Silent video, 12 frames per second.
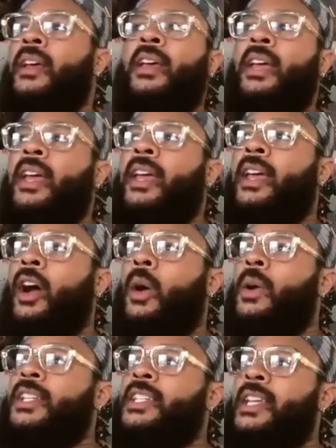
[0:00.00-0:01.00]
it
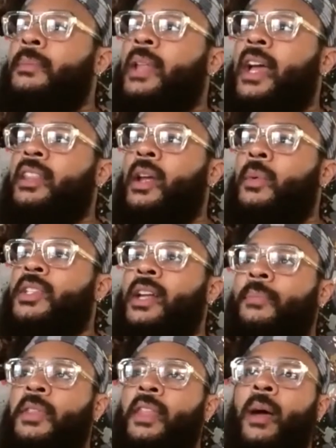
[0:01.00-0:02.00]
always seemed like there was
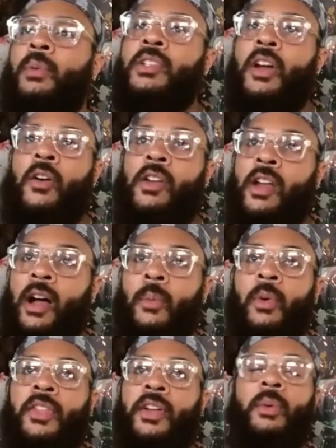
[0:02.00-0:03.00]
something that was going on,
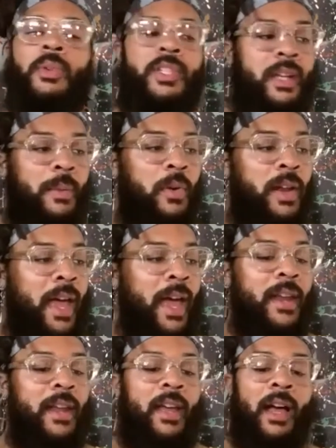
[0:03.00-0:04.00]
where there was someone at
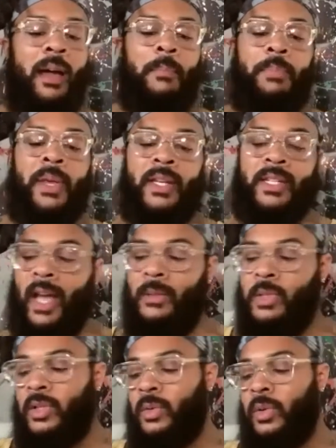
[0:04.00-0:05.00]
a big-time
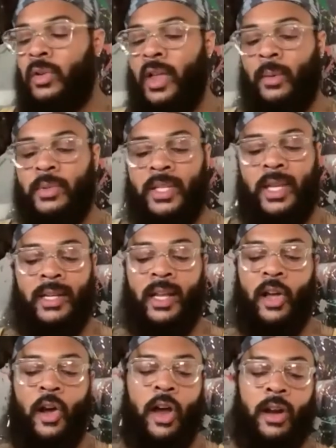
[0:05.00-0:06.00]
school that was getting
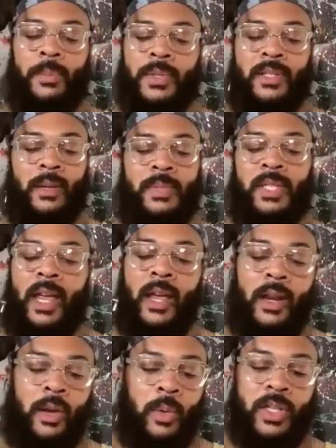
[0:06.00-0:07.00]
caught up in some
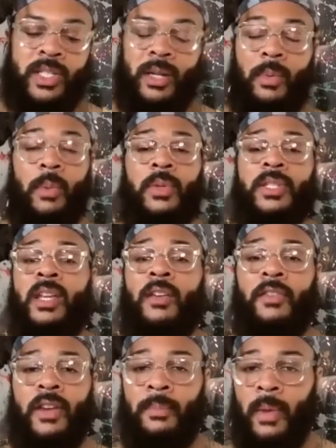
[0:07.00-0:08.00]
scandal where someone was
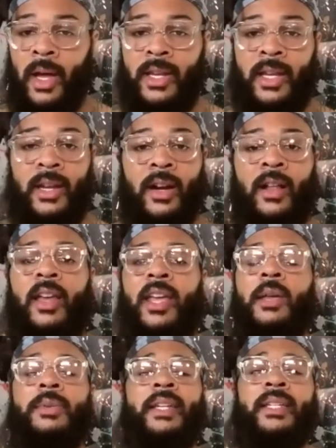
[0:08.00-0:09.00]
giving him money or
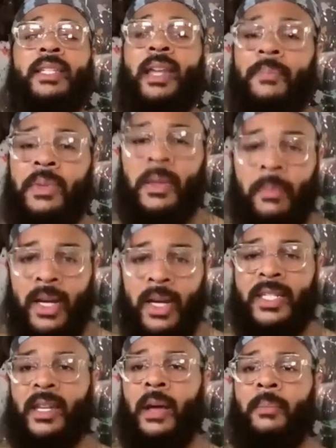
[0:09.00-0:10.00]
he was accepting money
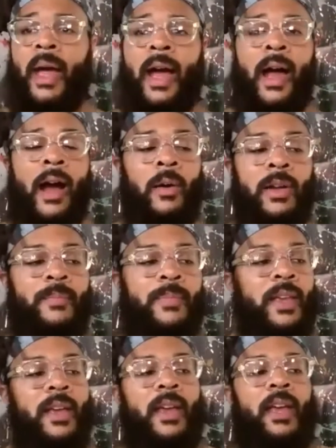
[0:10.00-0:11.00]
somehow. And,
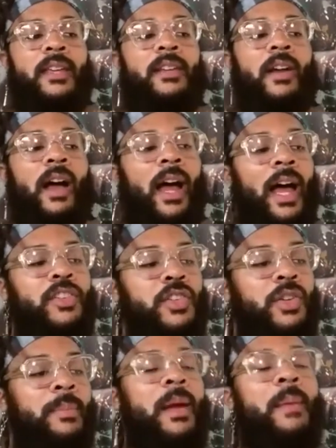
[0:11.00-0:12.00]
I just
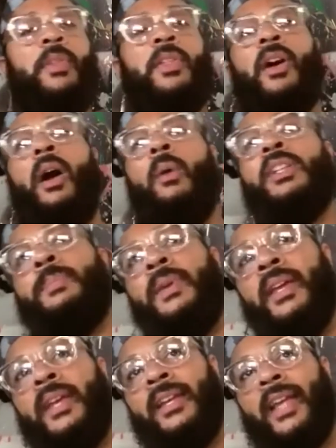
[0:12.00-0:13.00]
remember there always
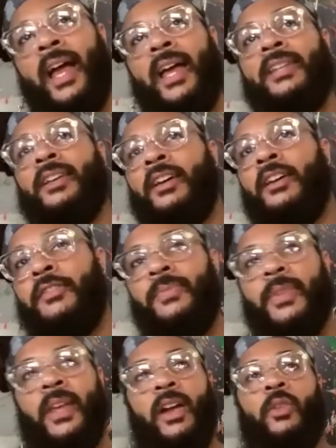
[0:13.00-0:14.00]
being kind of
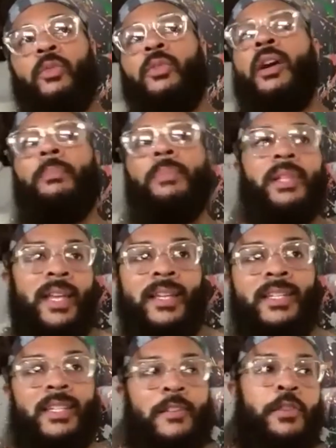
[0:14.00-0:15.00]

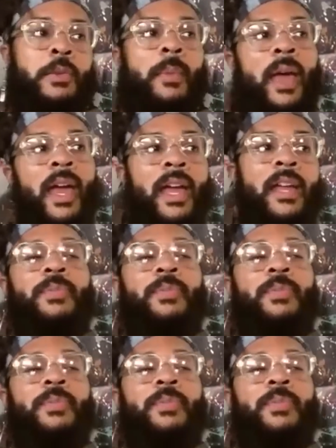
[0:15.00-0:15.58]
rumblings, if you may,